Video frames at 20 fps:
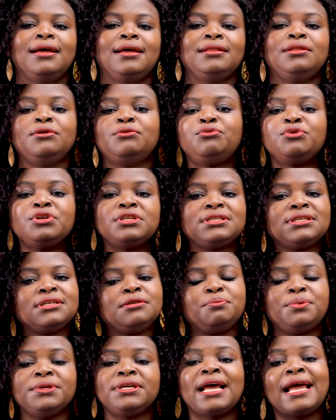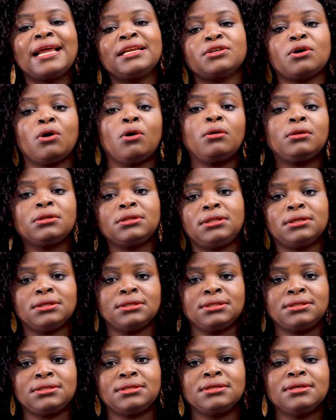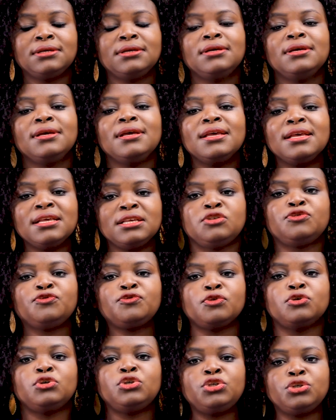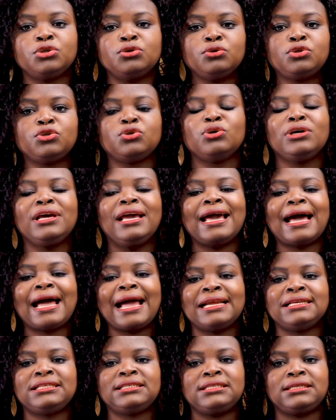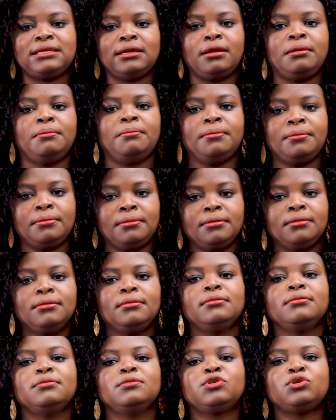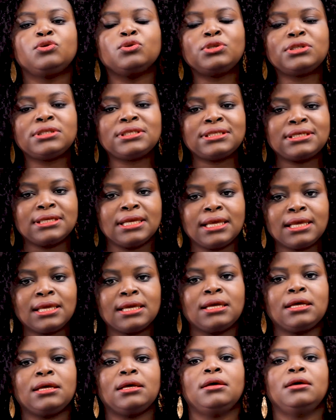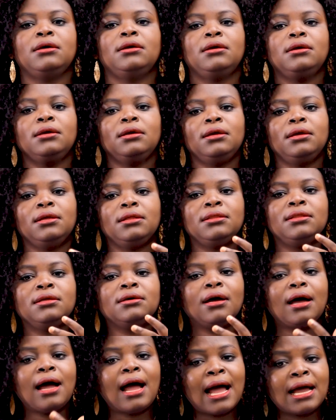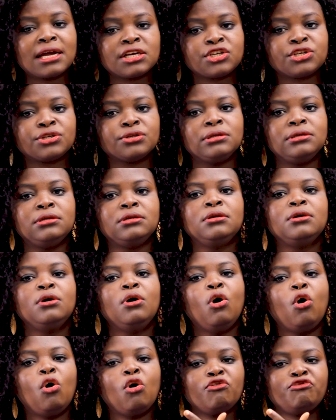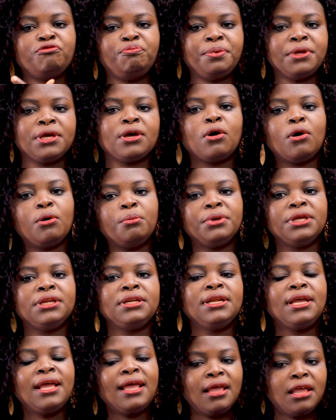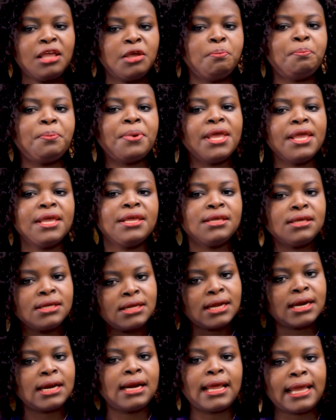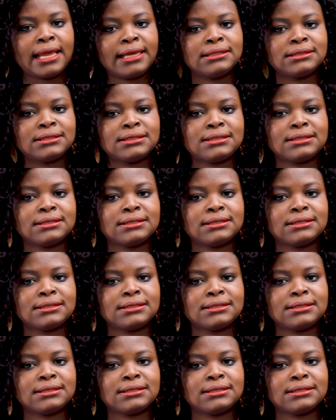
the reason behind all this is for you to guide them to take the action of becoming a paying client.